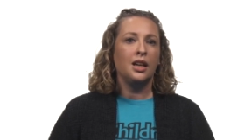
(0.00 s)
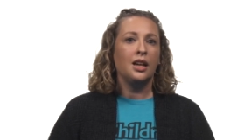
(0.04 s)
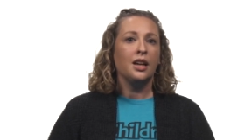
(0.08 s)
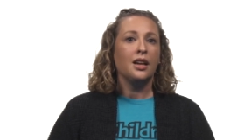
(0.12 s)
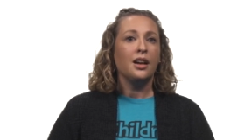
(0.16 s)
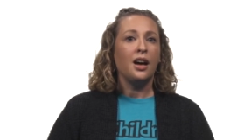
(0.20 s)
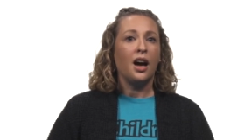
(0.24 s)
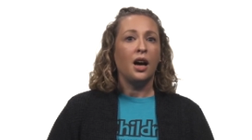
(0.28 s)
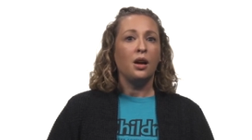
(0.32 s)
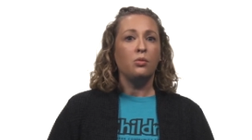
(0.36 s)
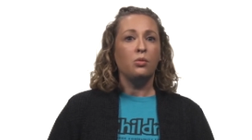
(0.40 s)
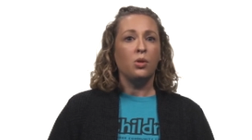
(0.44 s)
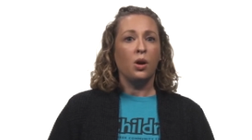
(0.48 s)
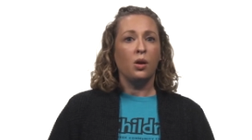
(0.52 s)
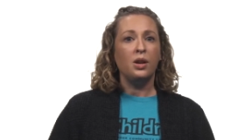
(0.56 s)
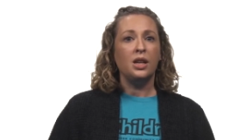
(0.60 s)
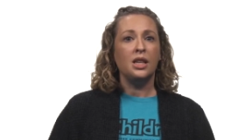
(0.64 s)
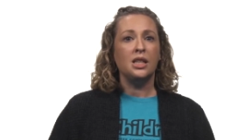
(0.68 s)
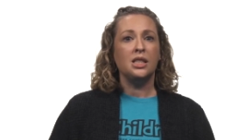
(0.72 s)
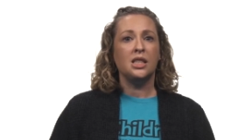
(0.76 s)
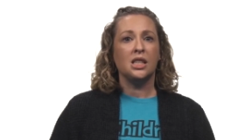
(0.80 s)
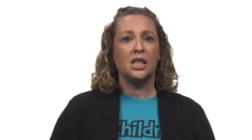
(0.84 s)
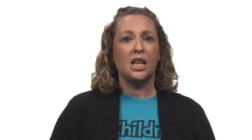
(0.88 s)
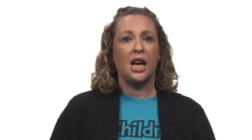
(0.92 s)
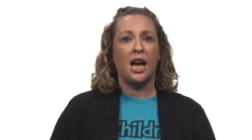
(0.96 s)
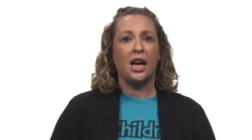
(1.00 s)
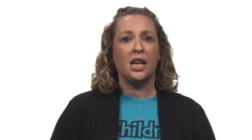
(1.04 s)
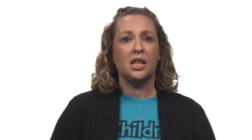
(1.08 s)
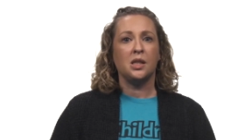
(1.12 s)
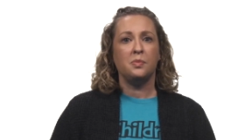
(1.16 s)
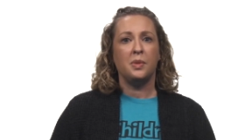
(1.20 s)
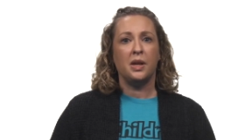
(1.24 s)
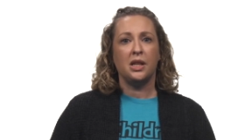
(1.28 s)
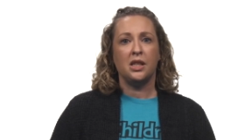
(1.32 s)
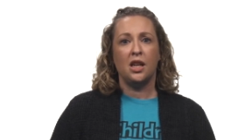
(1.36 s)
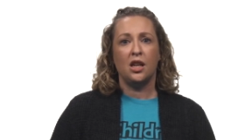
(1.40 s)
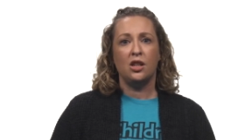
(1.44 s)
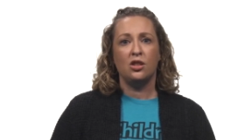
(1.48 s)
God wrote his
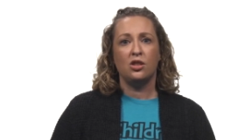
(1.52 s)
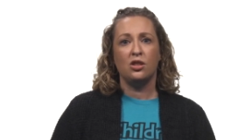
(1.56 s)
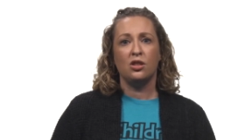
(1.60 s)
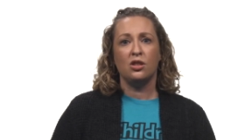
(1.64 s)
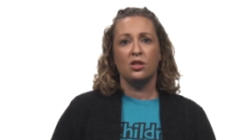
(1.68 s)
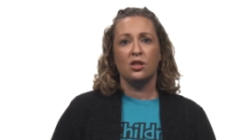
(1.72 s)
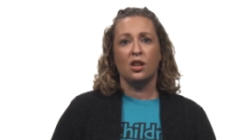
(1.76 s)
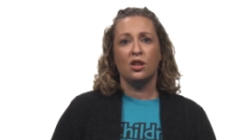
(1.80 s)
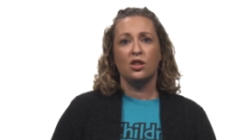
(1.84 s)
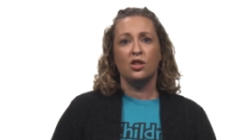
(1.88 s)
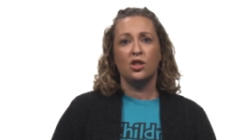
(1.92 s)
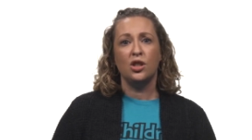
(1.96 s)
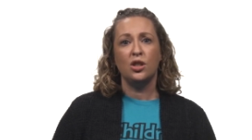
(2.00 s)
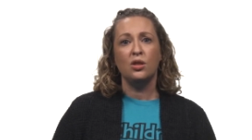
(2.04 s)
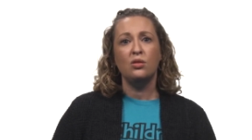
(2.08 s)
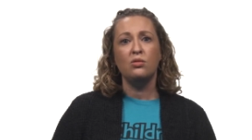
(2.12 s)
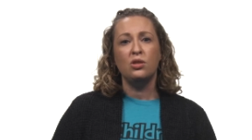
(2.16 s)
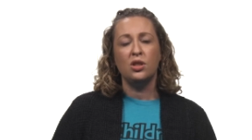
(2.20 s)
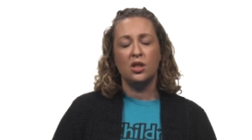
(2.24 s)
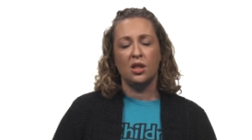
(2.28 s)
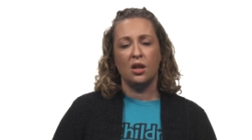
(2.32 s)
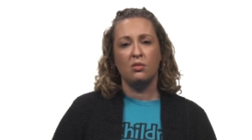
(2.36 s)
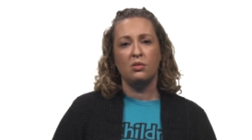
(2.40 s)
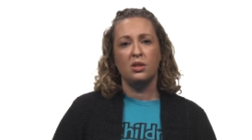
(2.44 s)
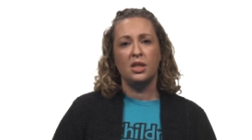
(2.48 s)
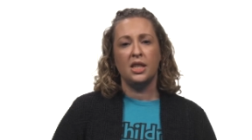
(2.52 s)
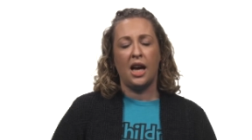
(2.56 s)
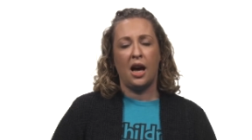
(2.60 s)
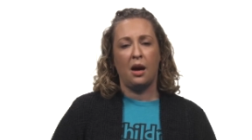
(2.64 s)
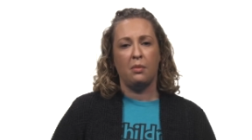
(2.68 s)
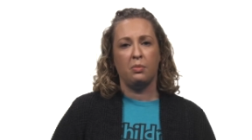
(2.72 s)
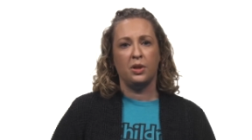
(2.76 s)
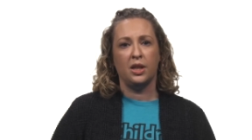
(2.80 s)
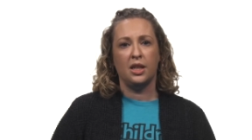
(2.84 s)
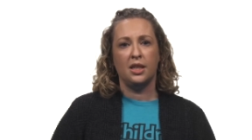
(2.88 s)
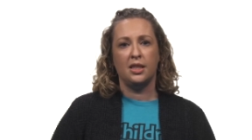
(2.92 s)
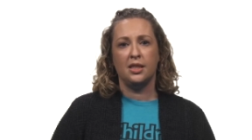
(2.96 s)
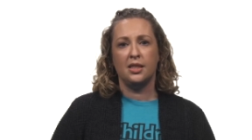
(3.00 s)
expectations on two stone
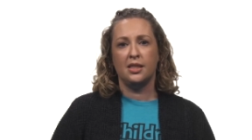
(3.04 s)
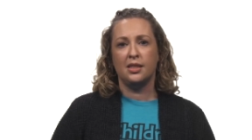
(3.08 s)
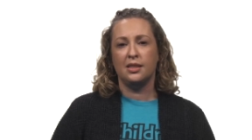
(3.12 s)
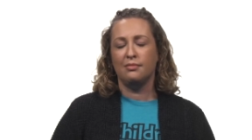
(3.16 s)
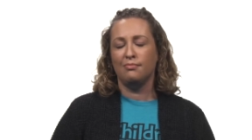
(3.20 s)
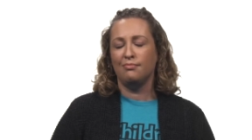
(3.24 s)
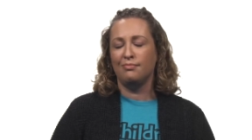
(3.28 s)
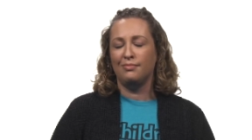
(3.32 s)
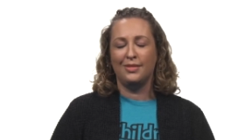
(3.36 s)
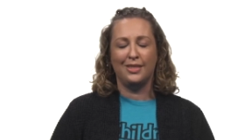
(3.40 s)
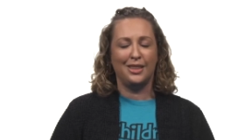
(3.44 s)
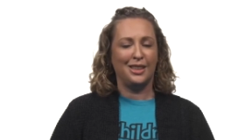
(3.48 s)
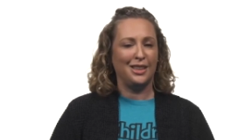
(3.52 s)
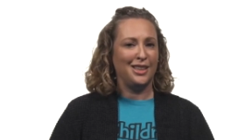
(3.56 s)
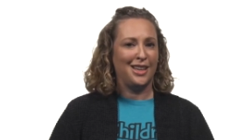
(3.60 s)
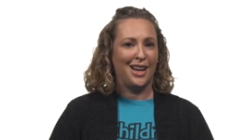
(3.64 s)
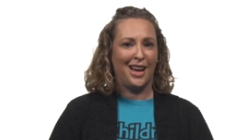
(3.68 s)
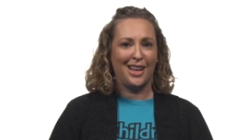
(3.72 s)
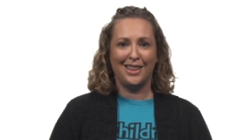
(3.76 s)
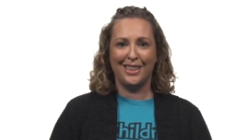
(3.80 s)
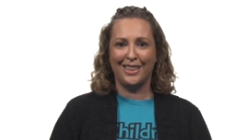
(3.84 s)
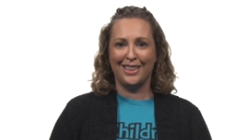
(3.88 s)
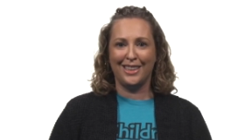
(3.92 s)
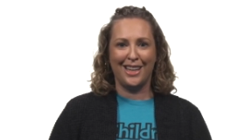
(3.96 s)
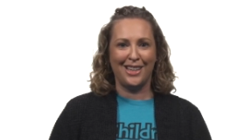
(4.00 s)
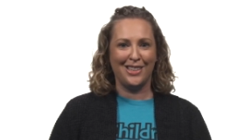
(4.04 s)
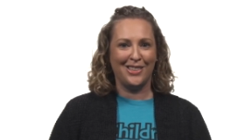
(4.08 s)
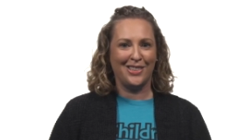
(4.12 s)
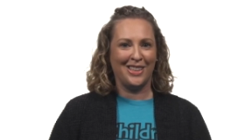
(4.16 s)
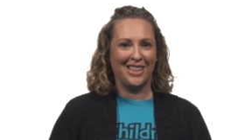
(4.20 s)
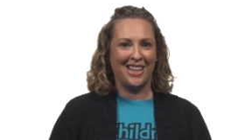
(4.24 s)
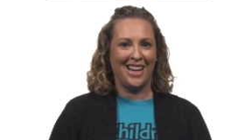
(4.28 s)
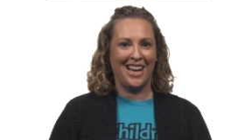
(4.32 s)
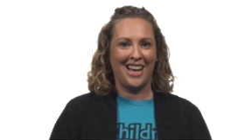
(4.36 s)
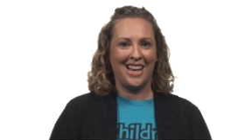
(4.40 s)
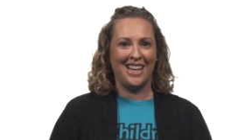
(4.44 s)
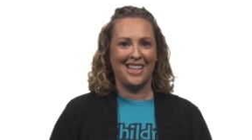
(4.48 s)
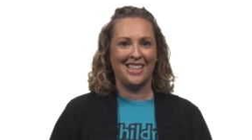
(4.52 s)
tablets, not the electric
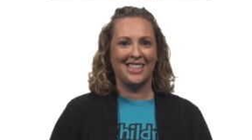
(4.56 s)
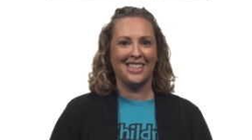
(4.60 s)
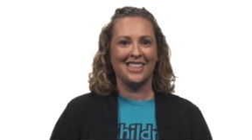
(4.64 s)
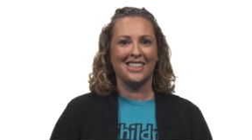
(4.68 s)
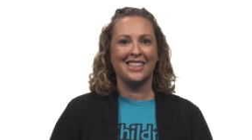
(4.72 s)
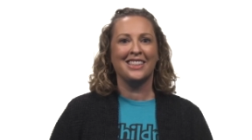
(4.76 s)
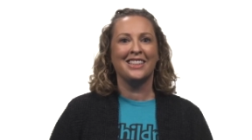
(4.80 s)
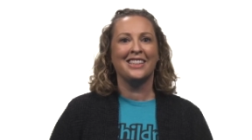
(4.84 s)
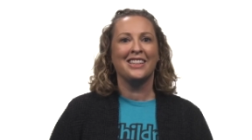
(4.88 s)
kind.